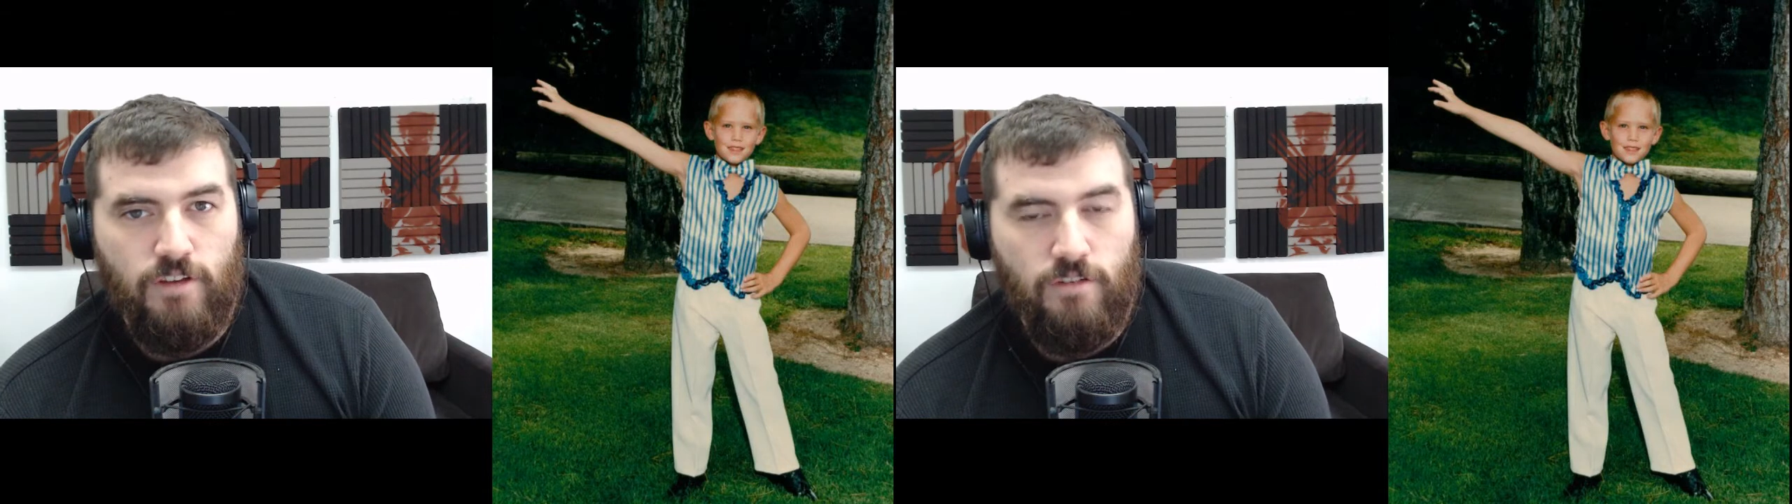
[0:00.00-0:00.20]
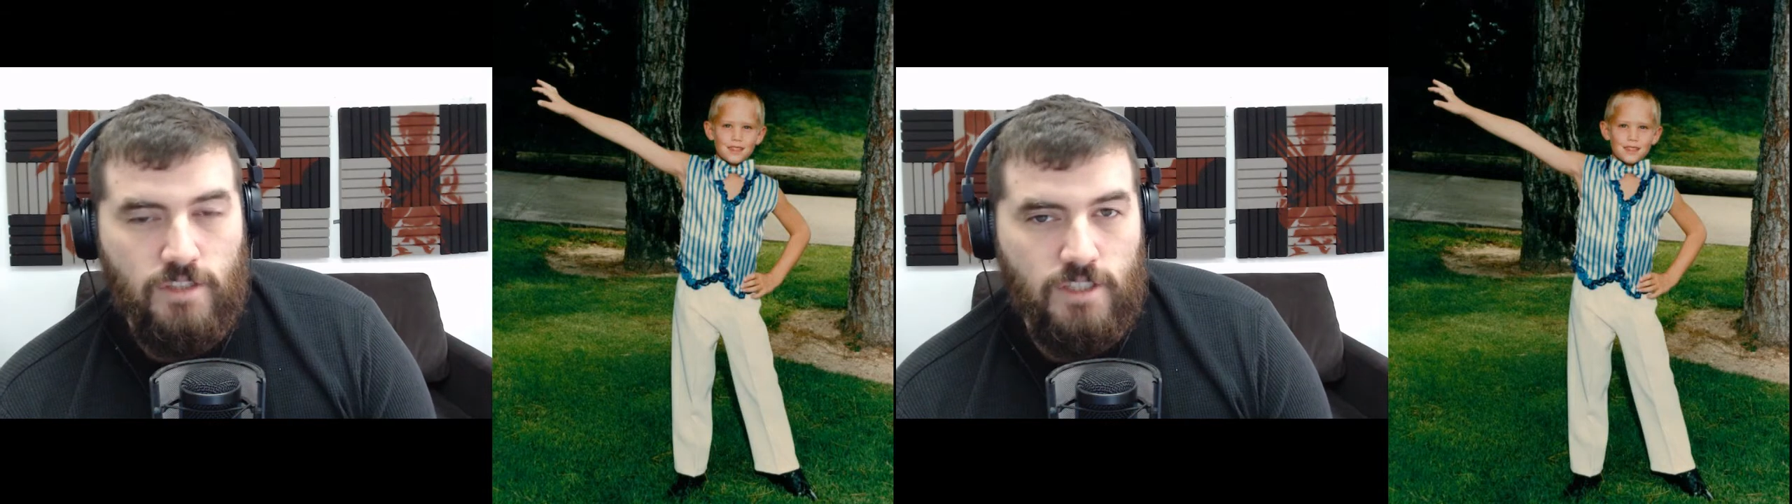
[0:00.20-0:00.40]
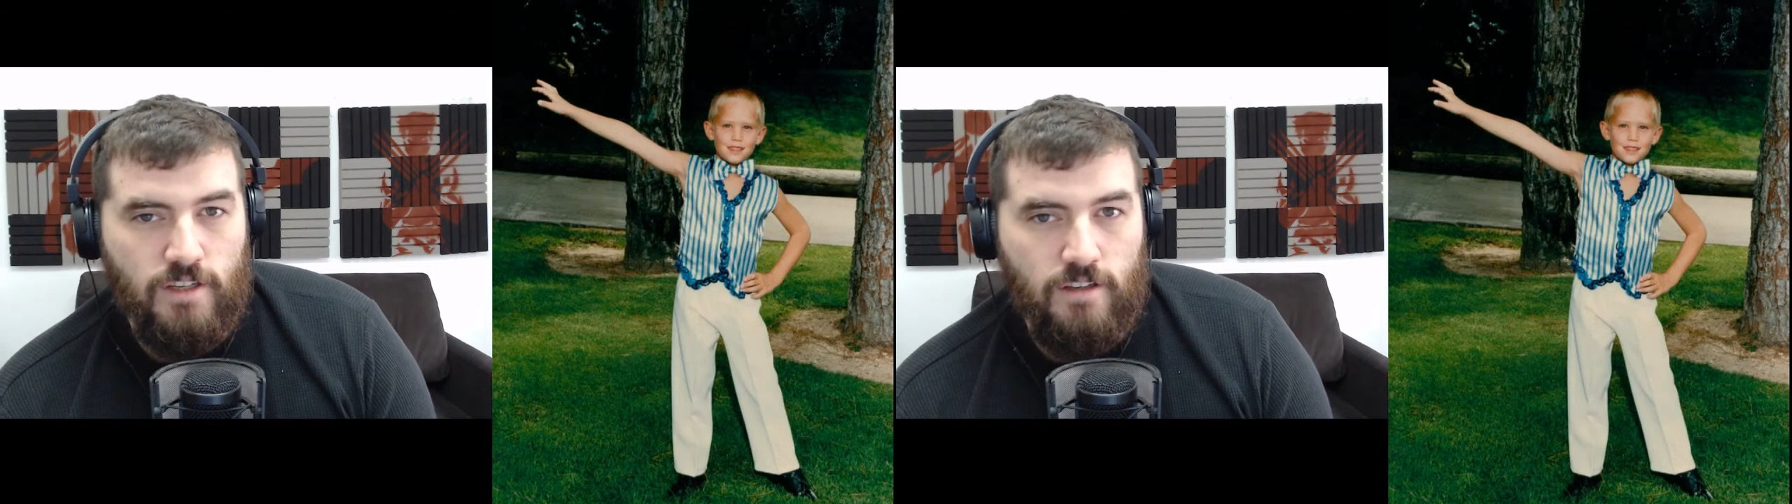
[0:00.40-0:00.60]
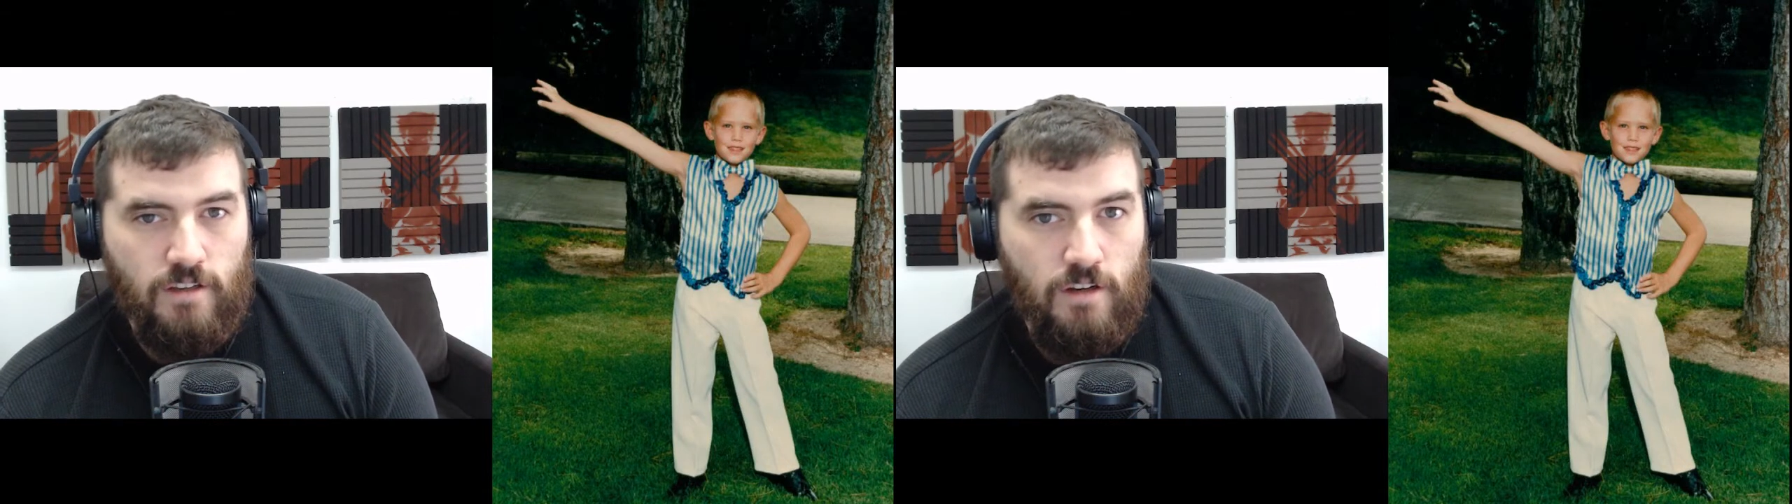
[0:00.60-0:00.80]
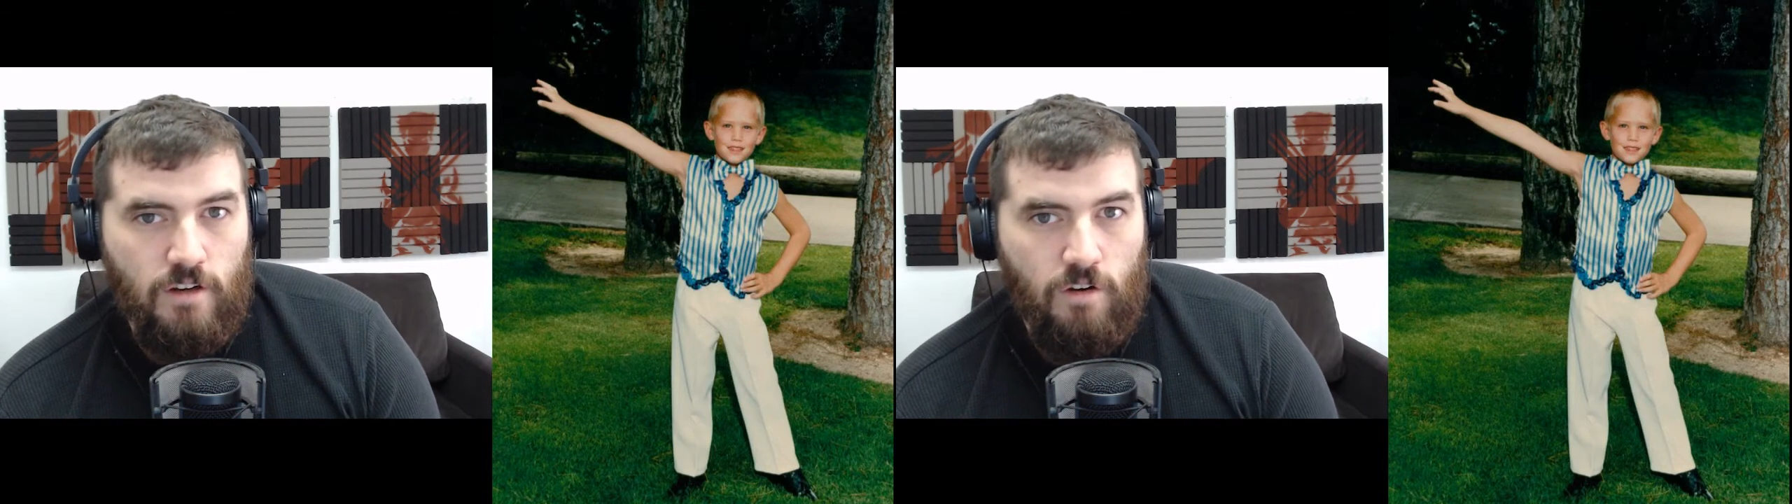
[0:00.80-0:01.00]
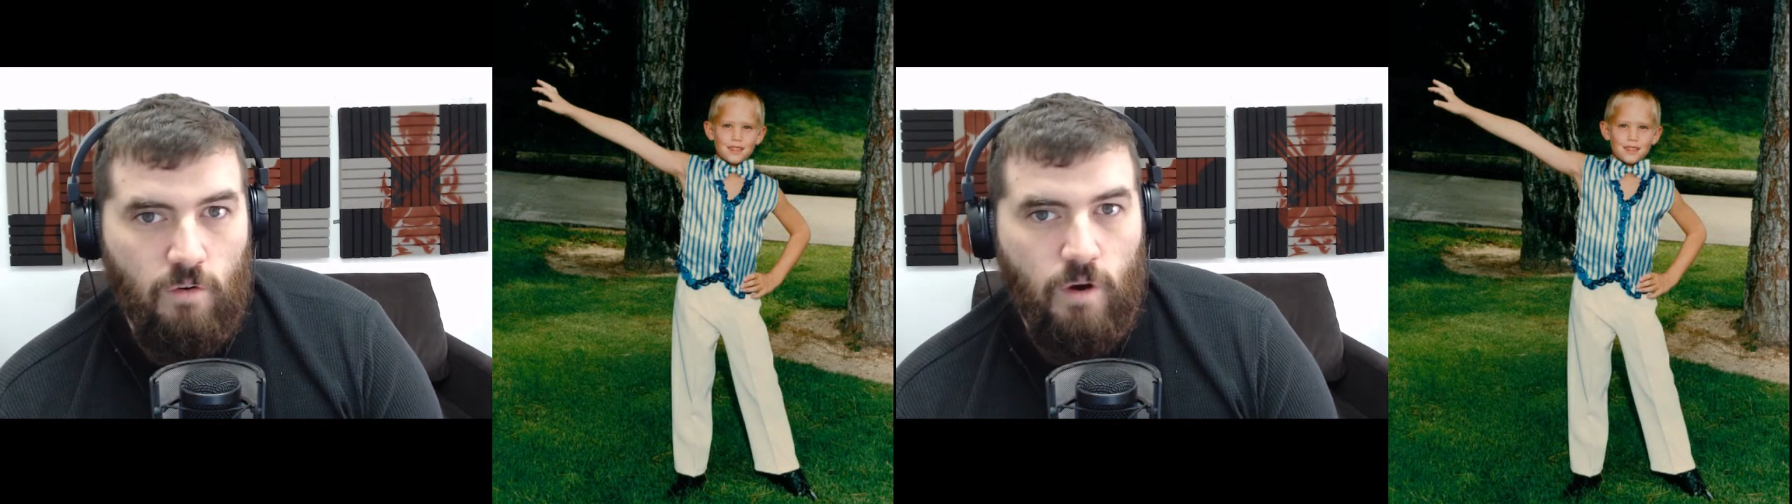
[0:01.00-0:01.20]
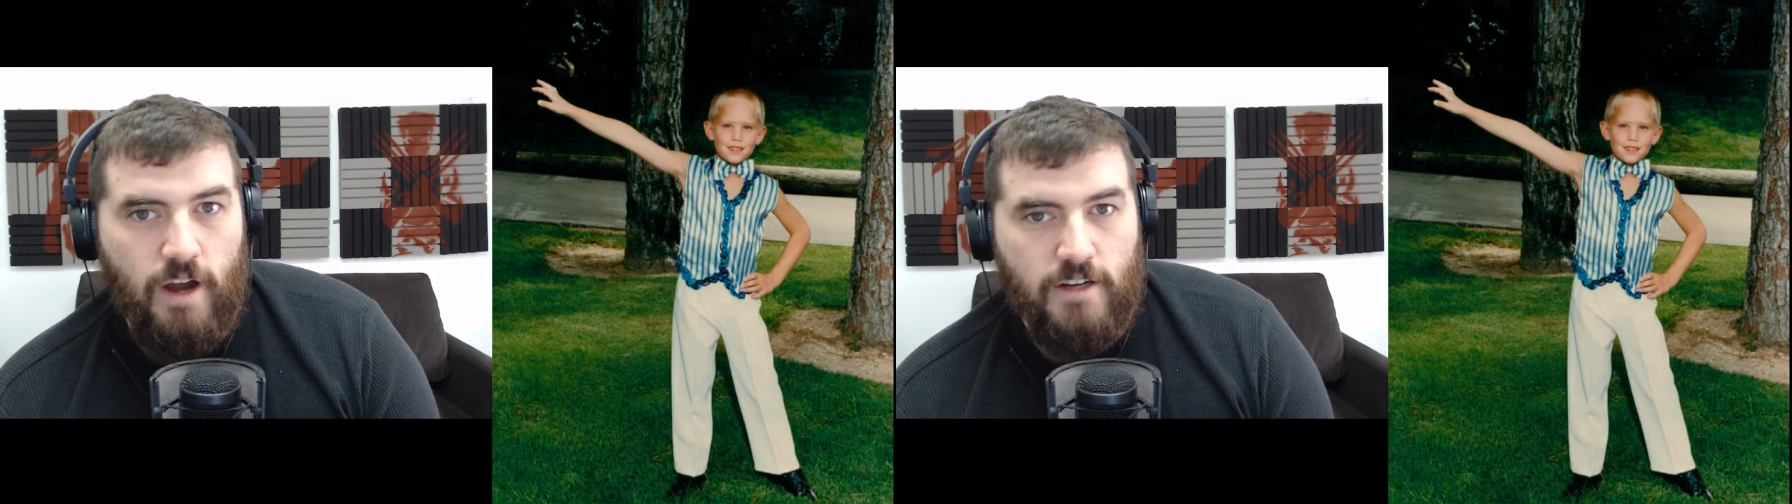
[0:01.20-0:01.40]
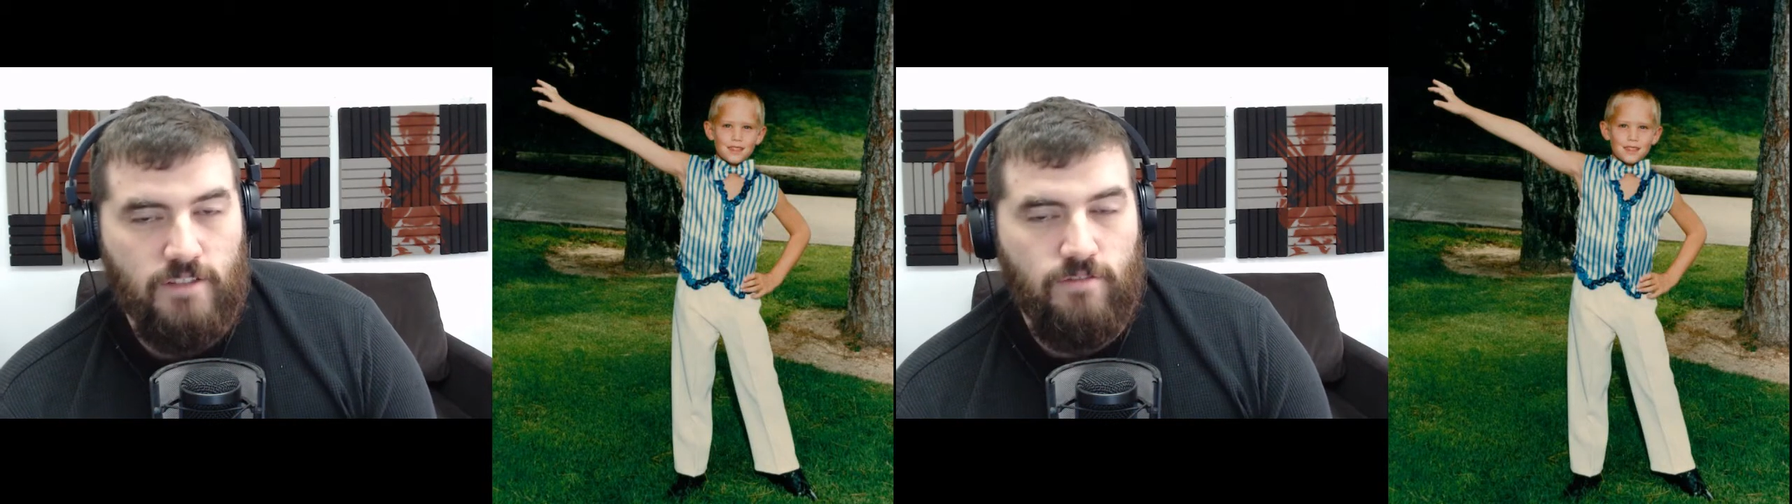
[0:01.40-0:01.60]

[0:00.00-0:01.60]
you to watch